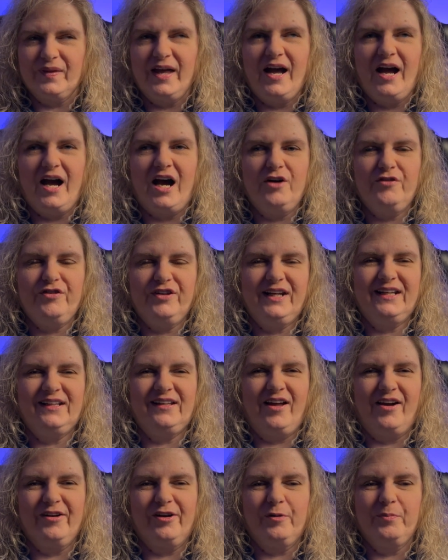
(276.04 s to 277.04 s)
Often in
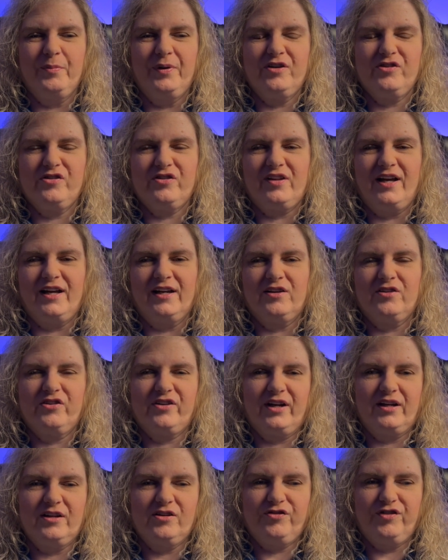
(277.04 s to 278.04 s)
longer books like
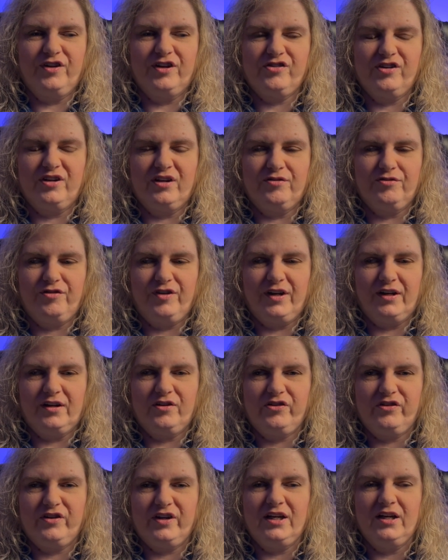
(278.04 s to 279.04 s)
science fiction and
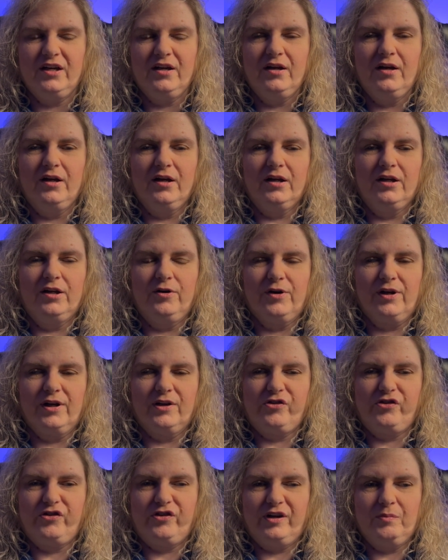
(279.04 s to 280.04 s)
fantasy, you can
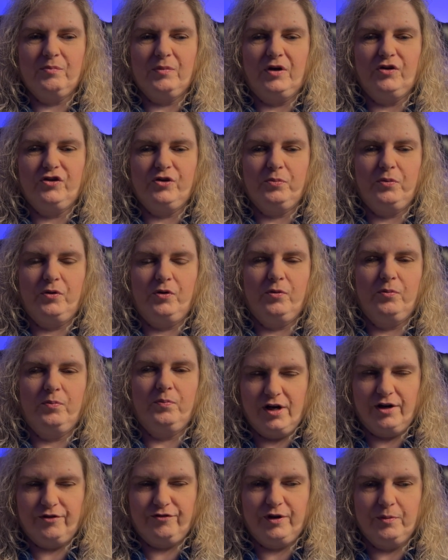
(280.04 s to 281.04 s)
see multiple
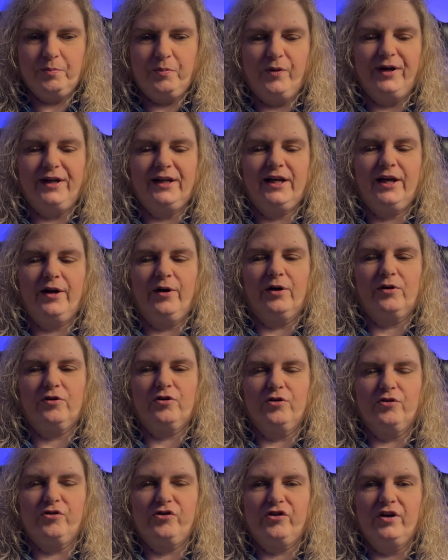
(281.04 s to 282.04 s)
viewpoint
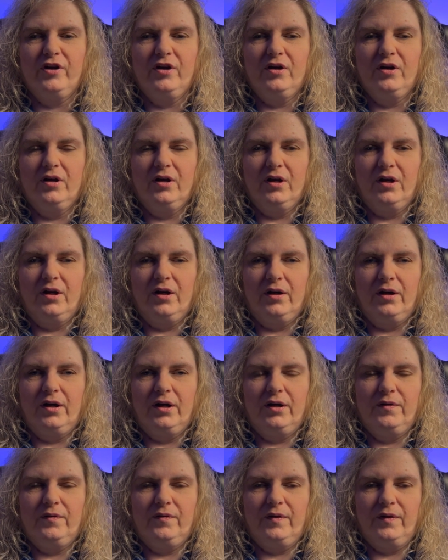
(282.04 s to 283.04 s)
characters.
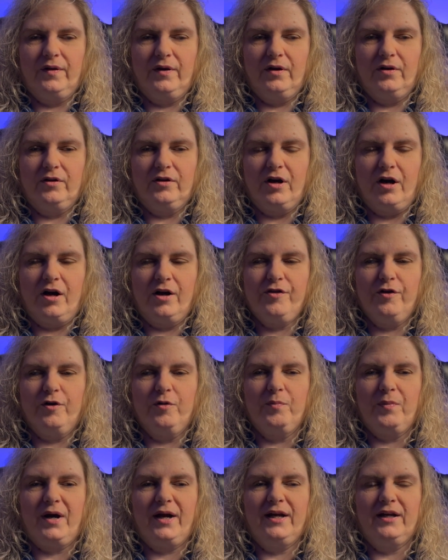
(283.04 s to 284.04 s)
An author
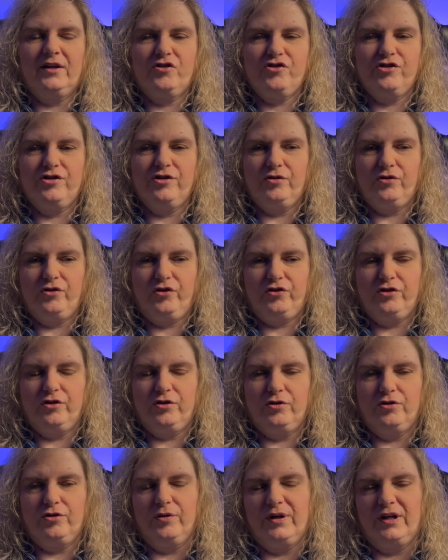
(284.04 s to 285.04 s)
might choose to
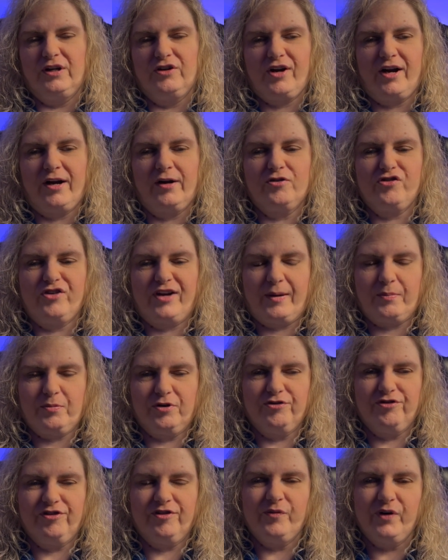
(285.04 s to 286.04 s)
do an entire chapter
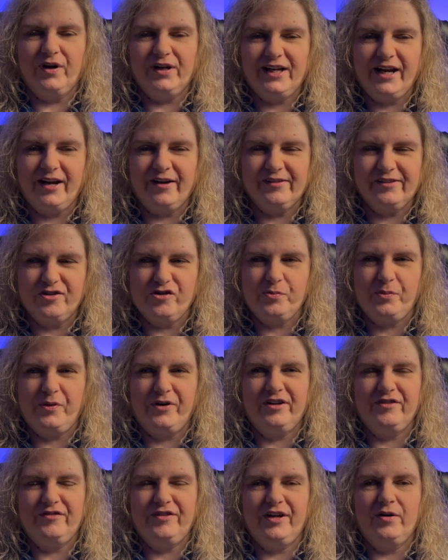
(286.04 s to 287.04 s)
from one character's point
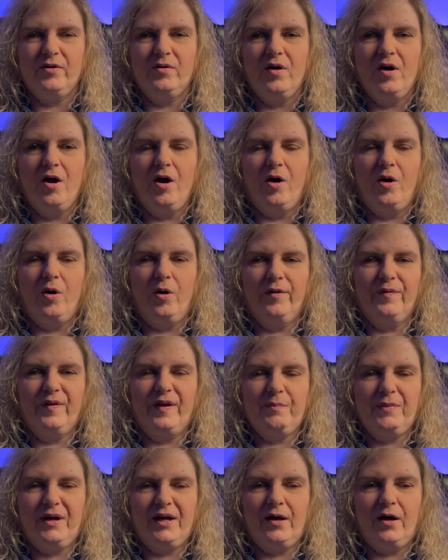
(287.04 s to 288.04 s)
of view, or they
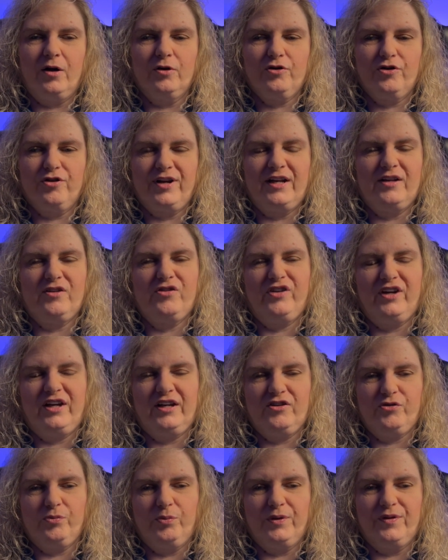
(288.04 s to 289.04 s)
may alternate
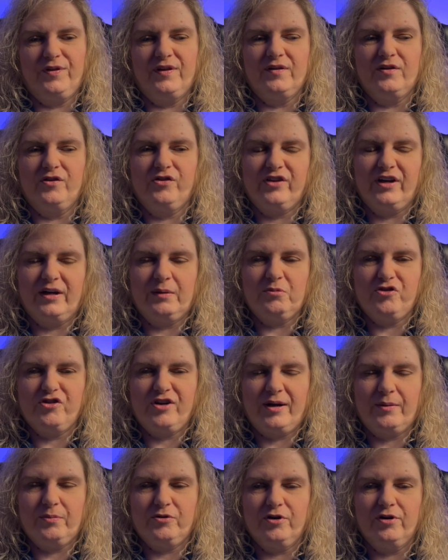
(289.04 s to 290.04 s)
scenes within the same
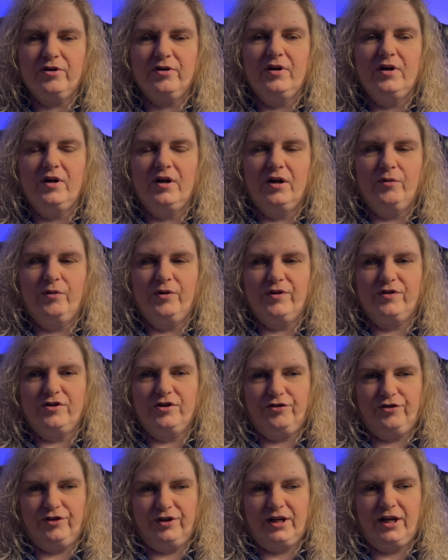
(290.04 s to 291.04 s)
chapter with
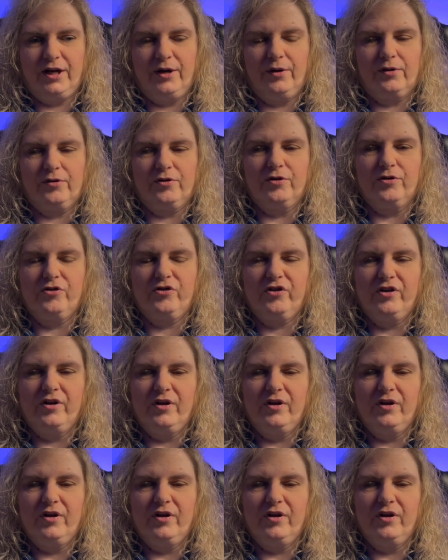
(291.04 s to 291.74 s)
different characters.